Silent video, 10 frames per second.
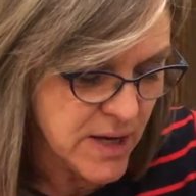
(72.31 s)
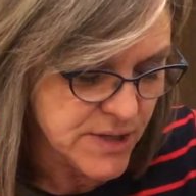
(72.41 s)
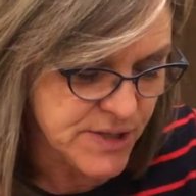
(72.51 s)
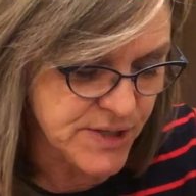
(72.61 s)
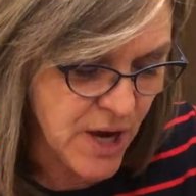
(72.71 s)

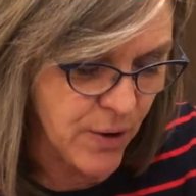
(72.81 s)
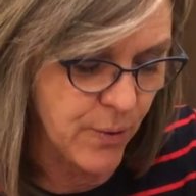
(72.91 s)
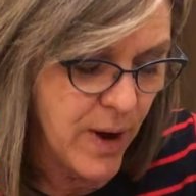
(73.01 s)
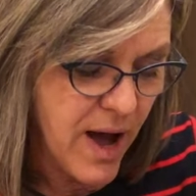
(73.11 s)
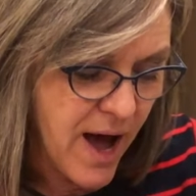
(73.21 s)
So
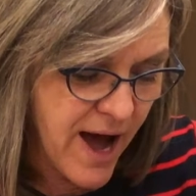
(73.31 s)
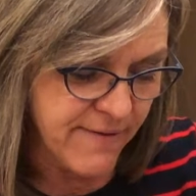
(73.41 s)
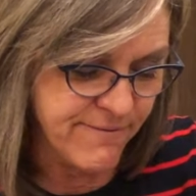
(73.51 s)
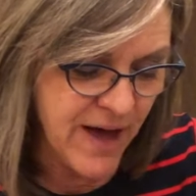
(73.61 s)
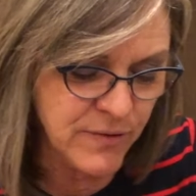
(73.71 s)
I
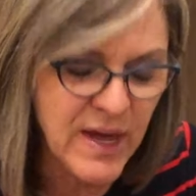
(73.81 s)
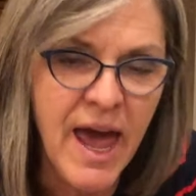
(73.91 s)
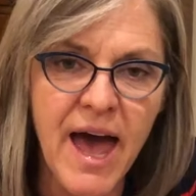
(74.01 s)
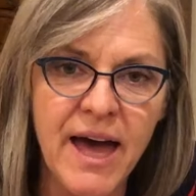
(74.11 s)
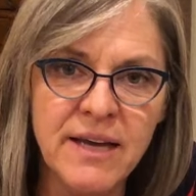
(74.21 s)
found the
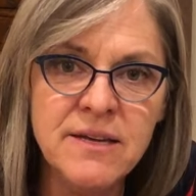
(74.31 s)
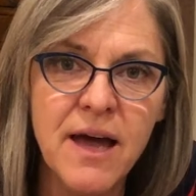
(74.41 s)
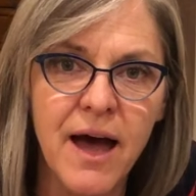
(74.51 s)
head,